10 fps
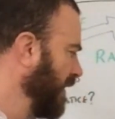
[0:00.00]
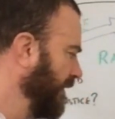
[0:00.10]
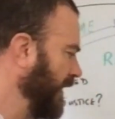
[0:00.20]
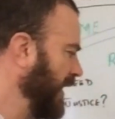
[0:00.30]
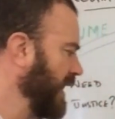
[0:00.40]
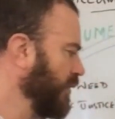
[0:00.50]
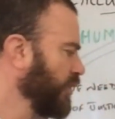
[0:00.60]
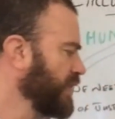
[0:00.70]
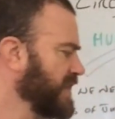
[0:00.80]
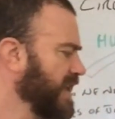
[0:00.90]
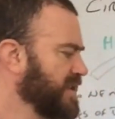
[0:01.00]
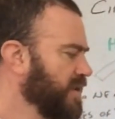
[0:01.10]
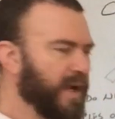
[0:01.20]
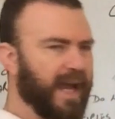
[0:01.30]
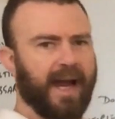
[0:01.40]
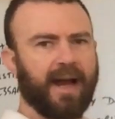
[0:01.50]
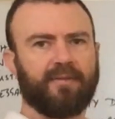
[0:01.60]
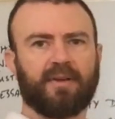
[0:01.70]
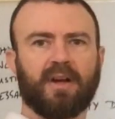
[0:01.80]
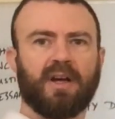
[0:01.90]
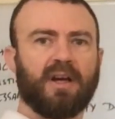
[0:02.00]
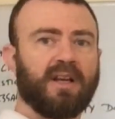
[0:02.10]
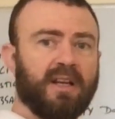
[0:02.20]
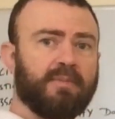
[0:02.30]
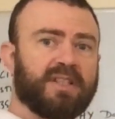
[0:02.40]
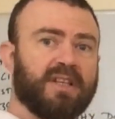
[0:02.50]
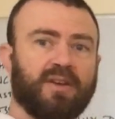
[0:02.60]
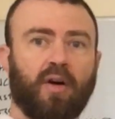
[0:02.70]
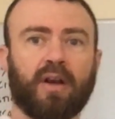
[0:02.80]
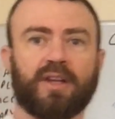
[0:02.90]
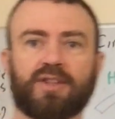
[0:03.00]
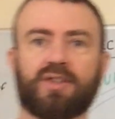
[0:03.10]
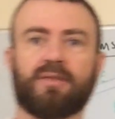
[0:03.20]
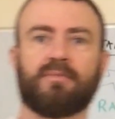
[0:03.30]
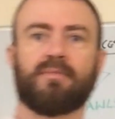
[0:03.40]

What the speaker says: And finally, Rawls says that we have limited knowledge,